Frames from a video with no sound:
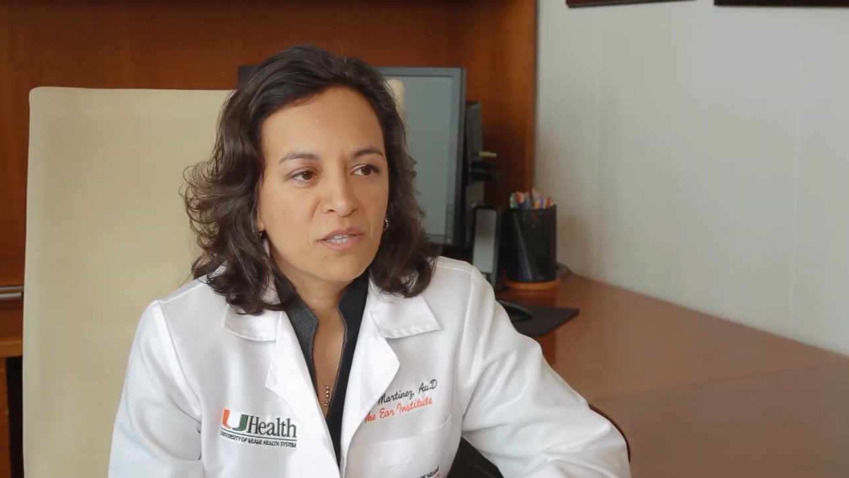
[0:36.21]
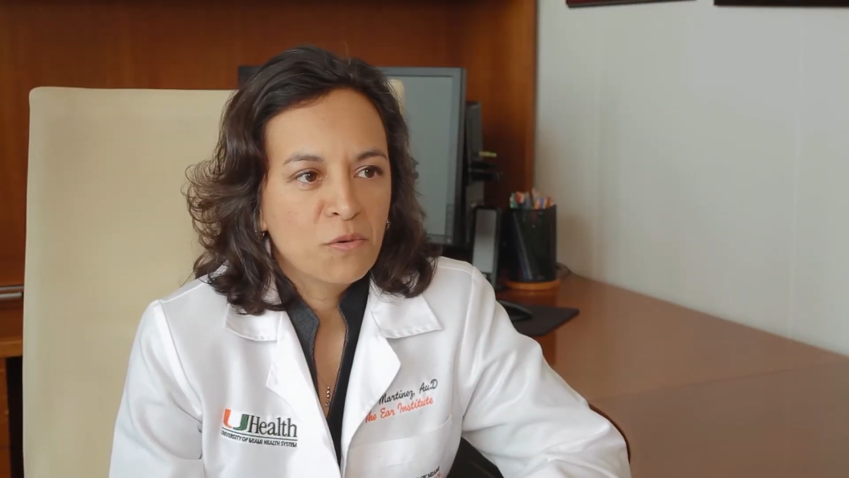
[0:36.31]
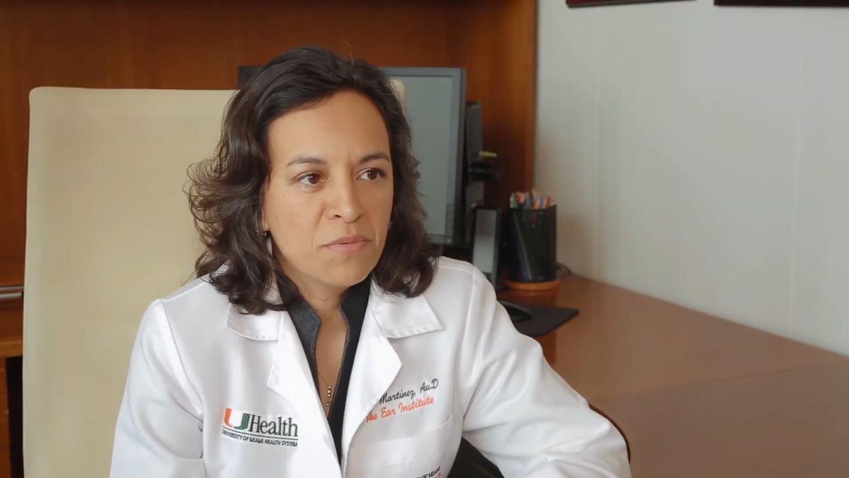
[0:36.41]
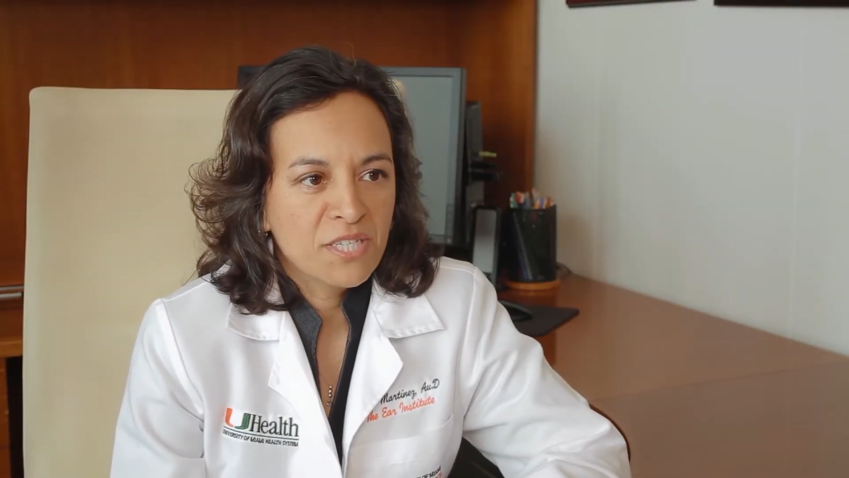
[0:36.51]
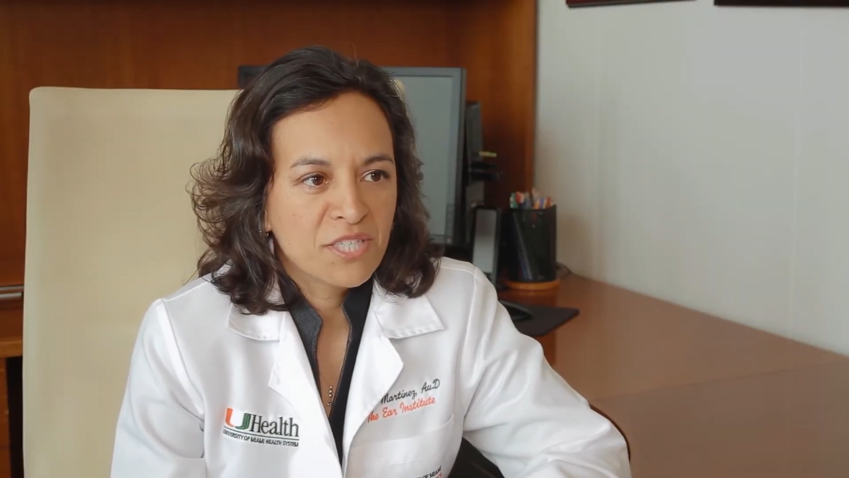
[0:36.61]
low
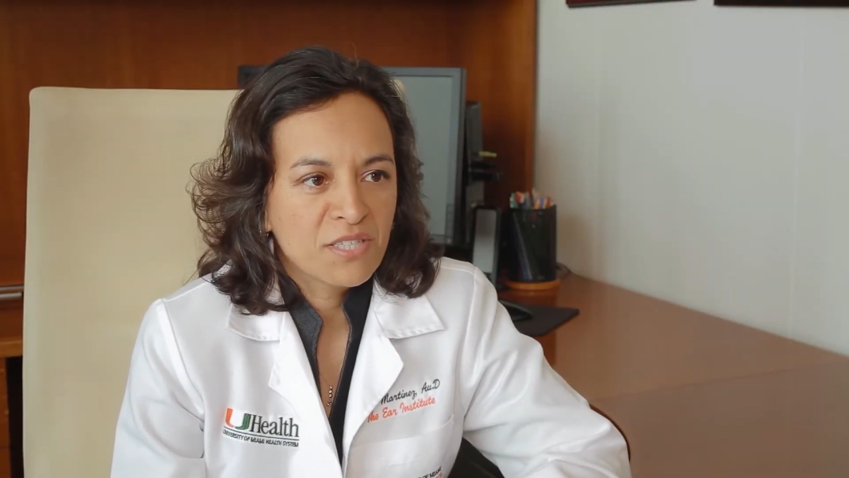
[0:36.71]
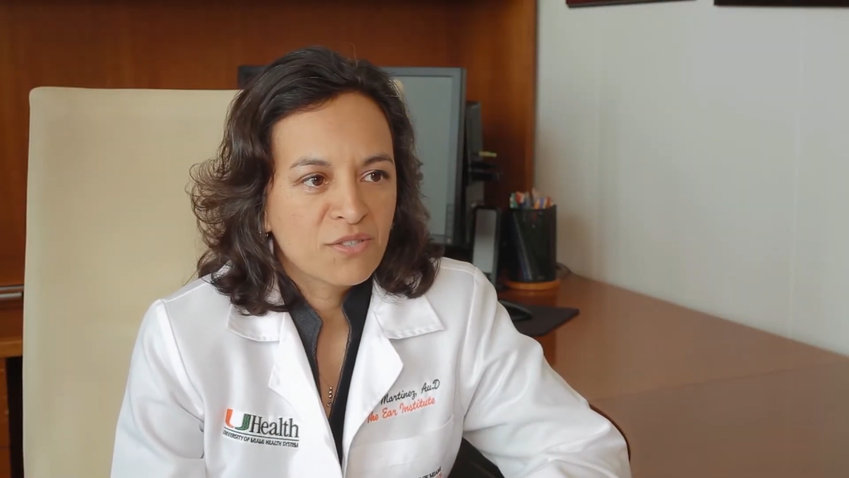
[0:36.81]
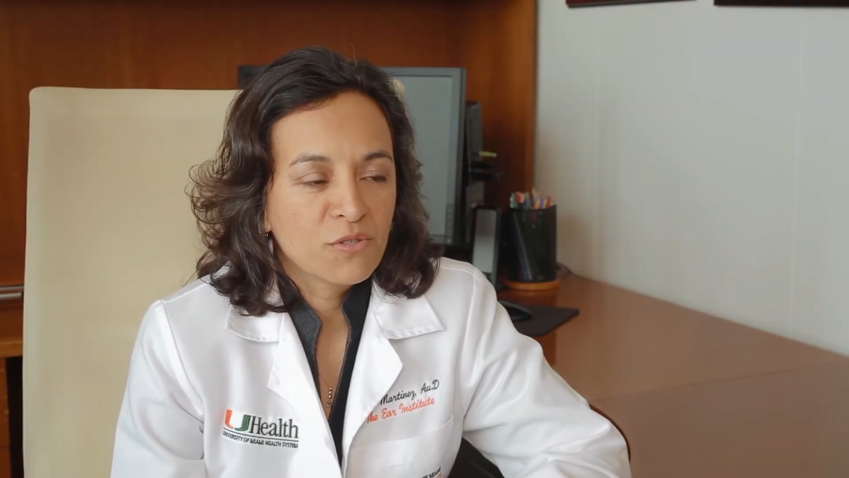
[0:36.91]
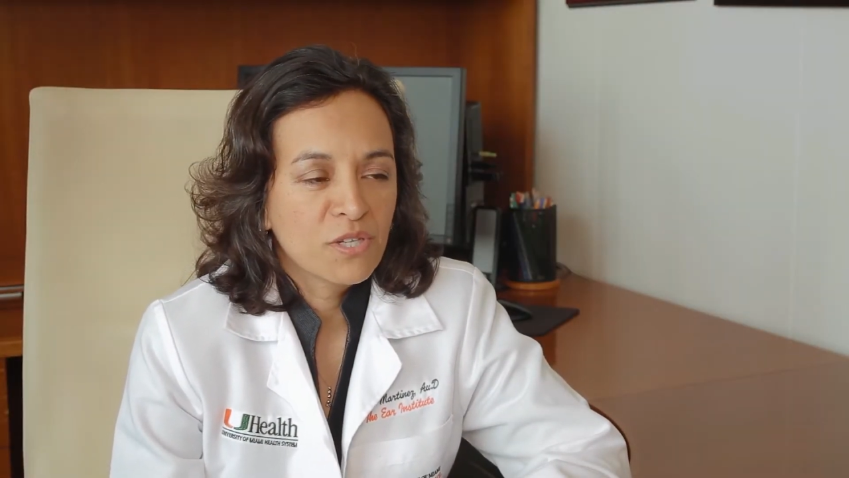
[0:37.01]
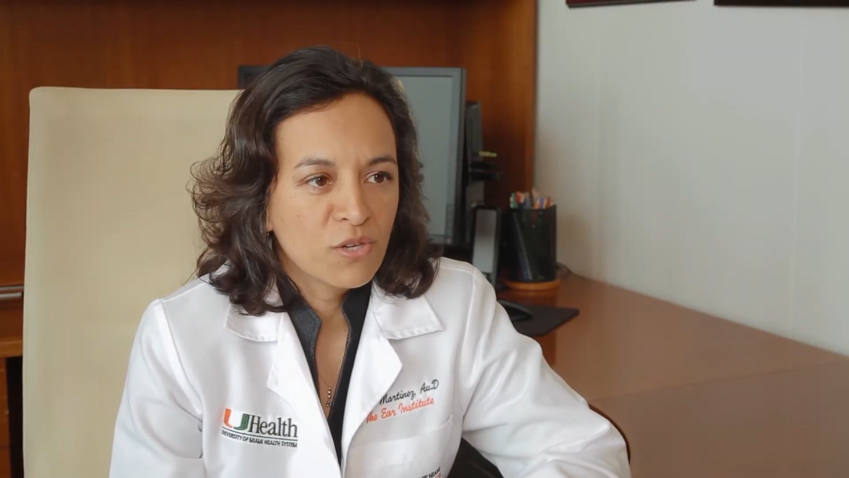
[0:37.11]

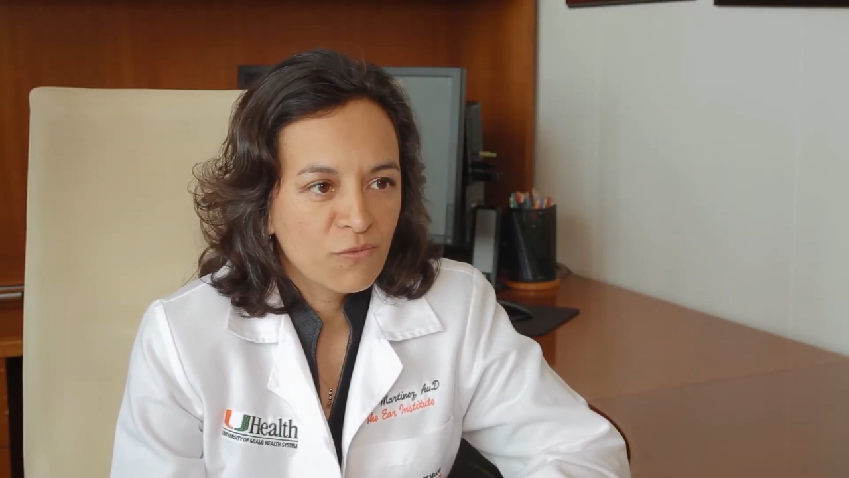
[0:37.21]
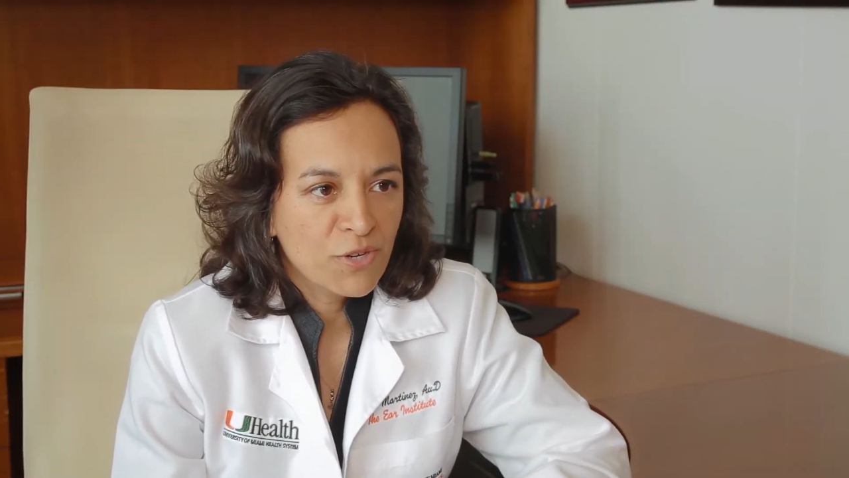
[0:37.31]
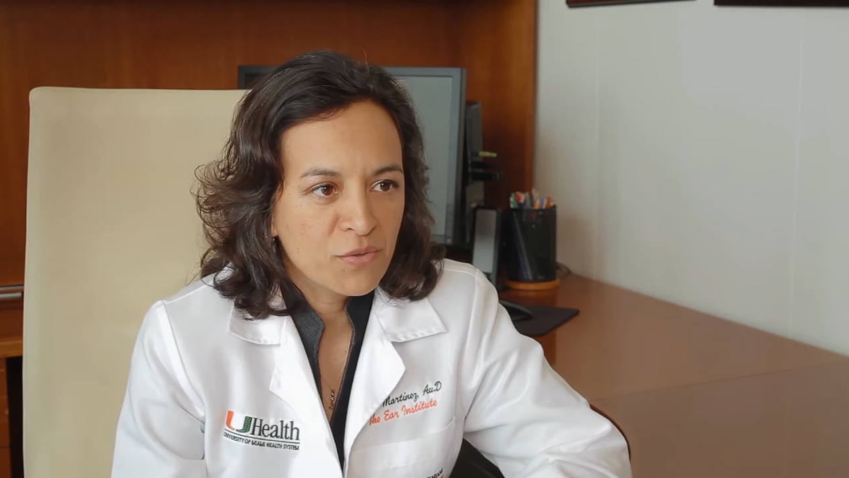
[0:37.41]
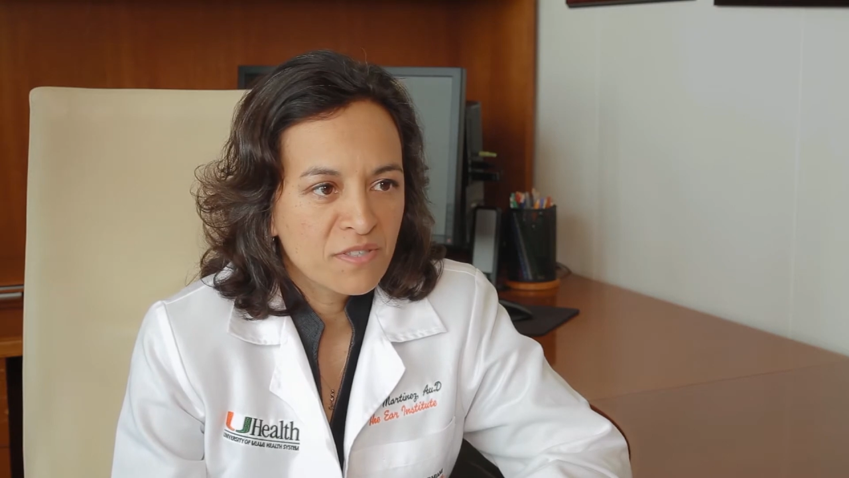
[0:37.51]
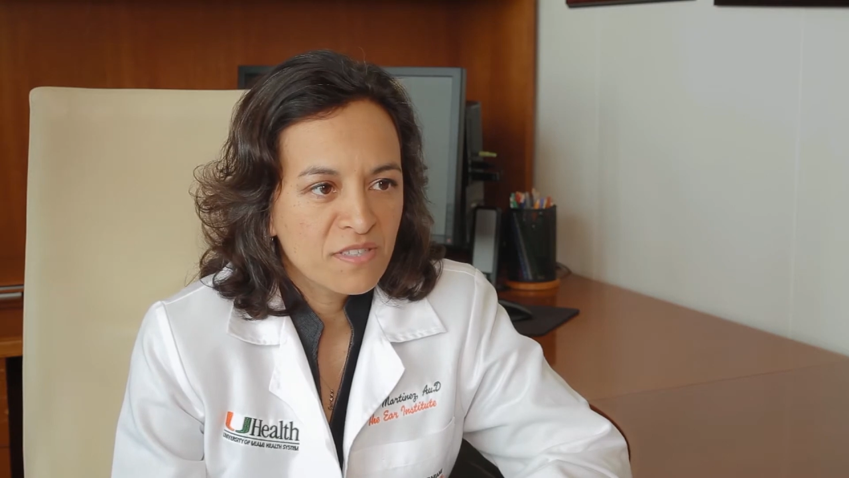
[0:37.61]
pitches or the low
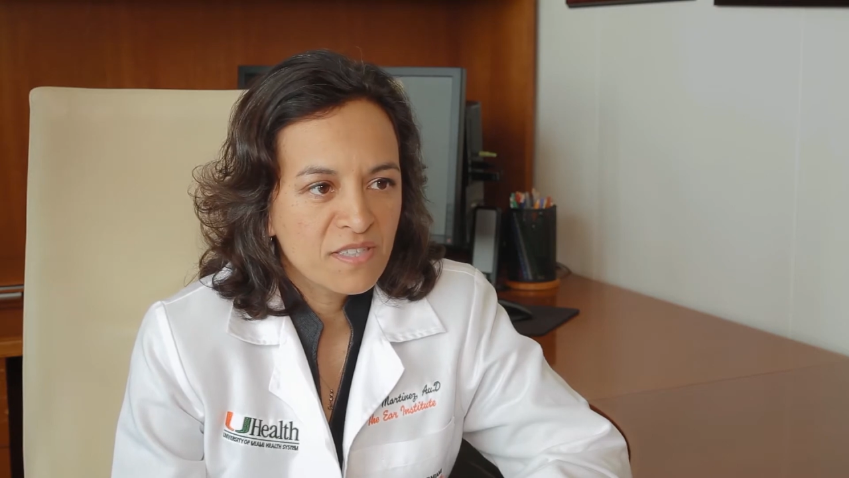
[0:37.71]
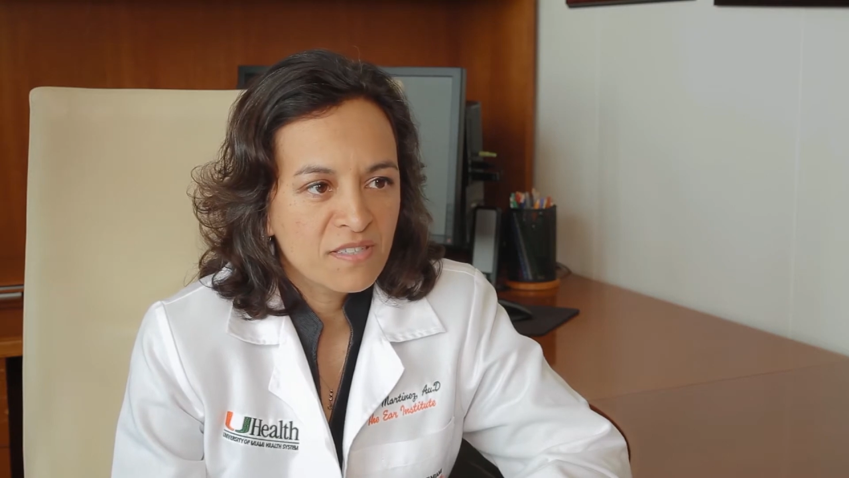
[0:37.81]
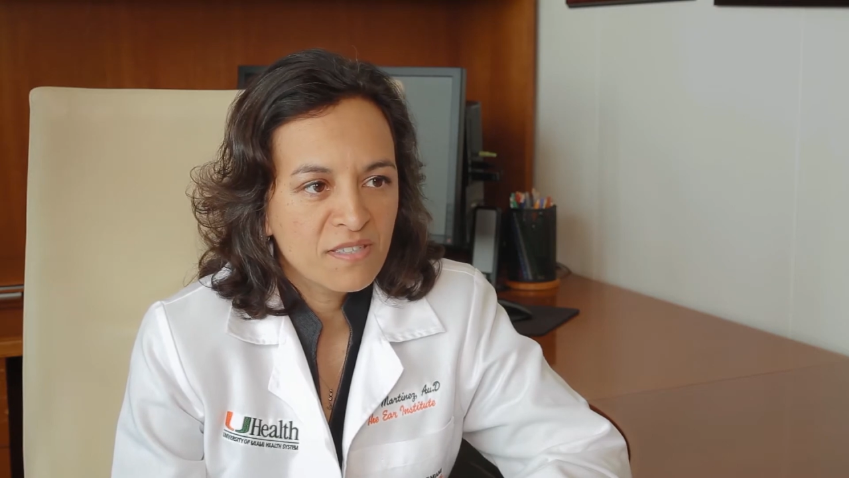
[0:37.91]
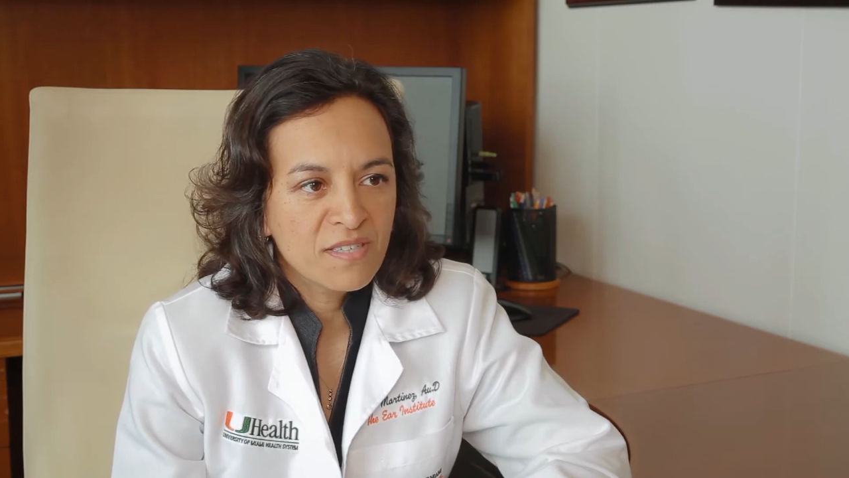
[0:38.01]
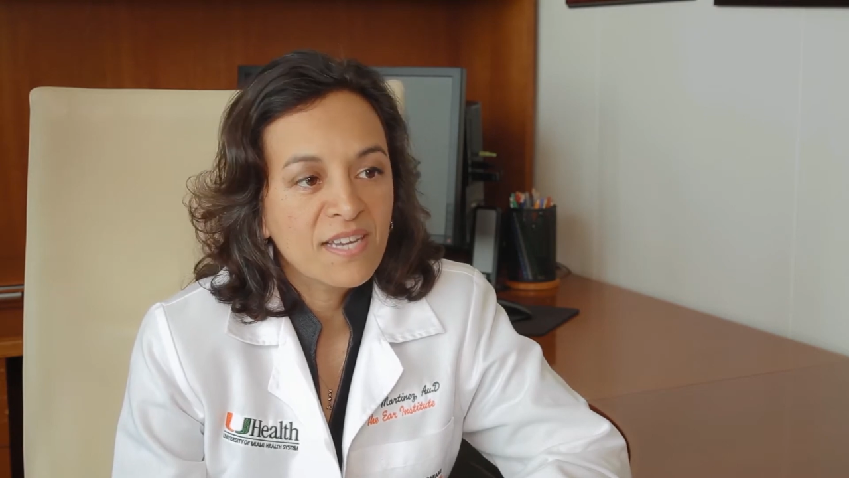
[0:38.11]
frequencies,